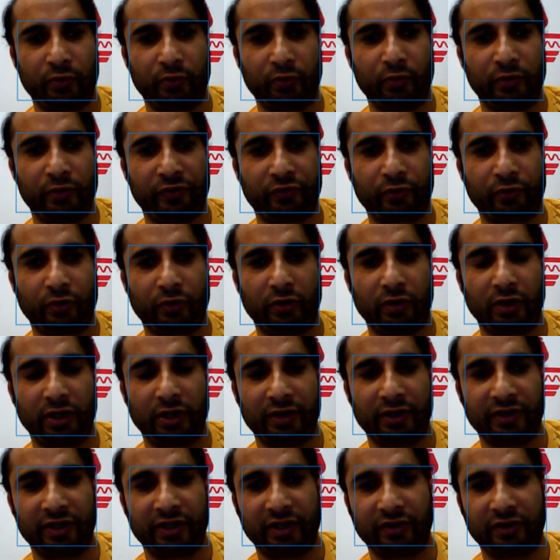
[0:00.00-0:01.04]
to install
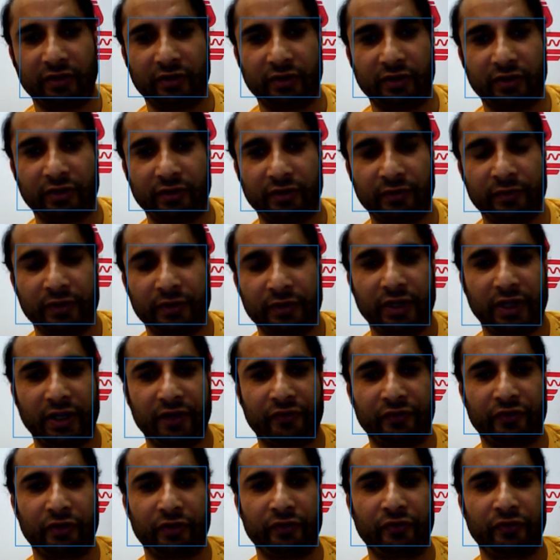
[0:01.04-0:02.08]
on that
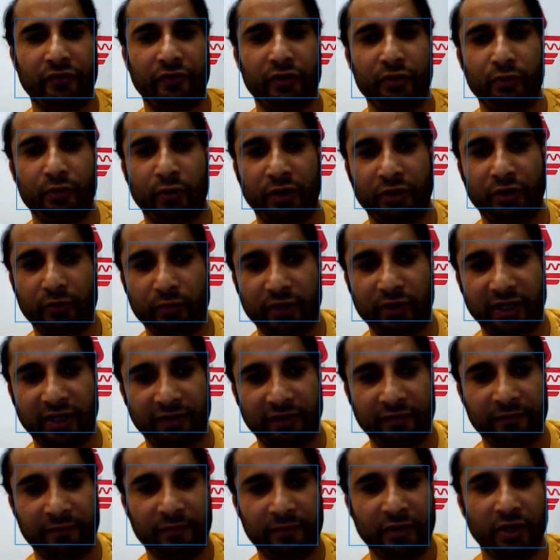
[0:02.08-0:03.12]
instance, you can do that.